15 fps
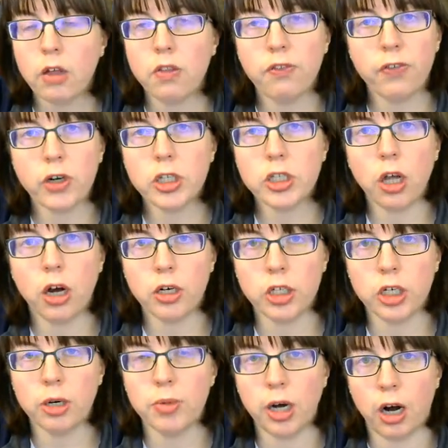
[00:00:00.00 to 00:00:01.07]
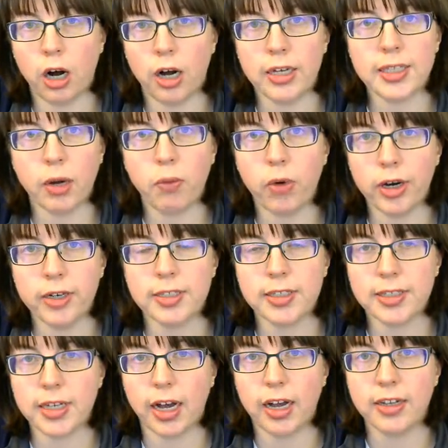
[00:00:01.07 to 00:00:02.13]
The first long-term cause I want to
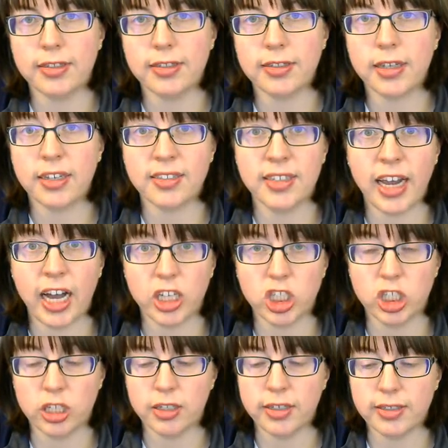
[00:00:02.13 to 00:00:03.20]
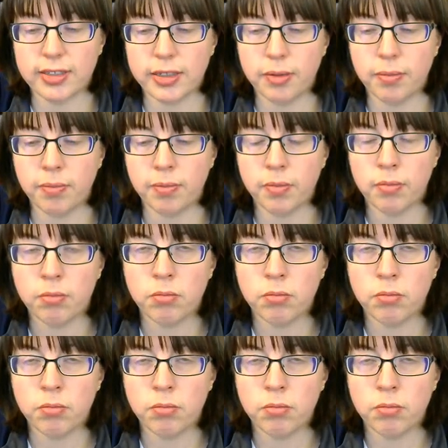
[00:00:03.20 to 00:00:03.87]
discuss is nationalism.